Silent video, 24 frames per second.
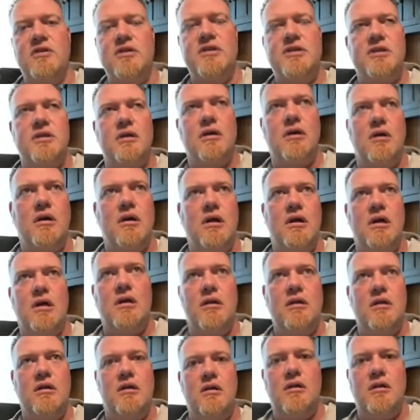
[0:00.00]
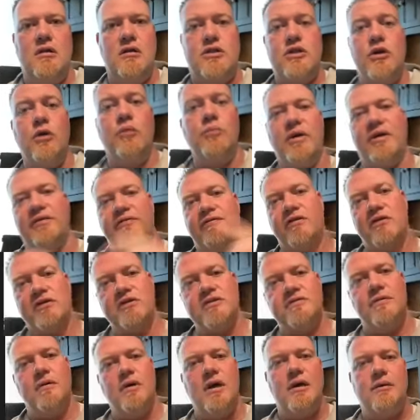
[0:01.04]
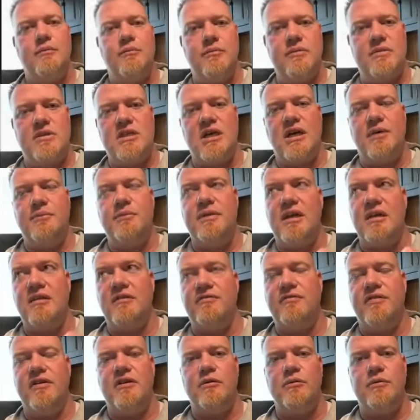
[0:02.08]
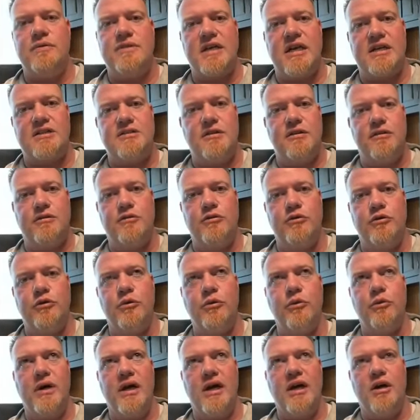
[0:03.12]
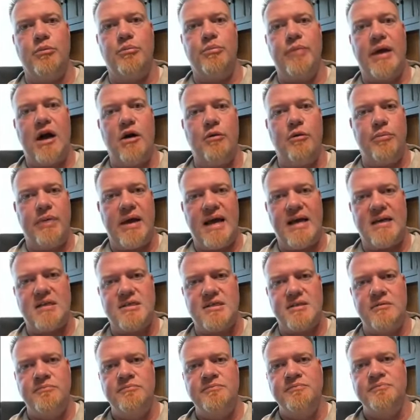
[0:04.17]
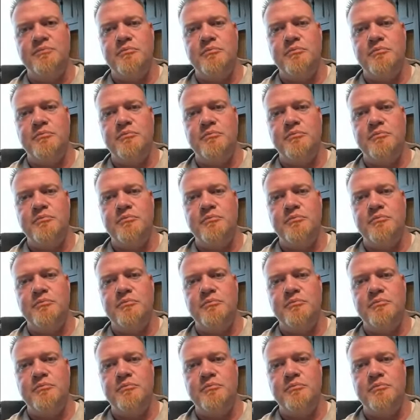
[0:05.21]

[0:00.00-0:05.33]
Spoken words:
first my first time getting funded was actually through PAL Pass,